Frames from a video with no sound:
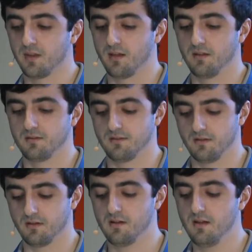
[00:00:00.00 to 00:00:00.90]
and
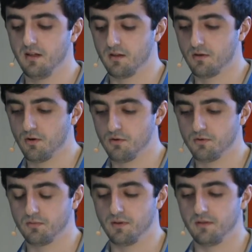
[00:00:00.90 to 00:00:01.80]
clear
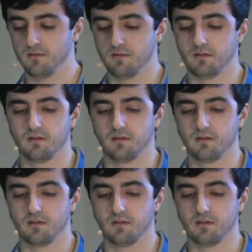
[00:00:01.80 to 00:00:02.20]
code with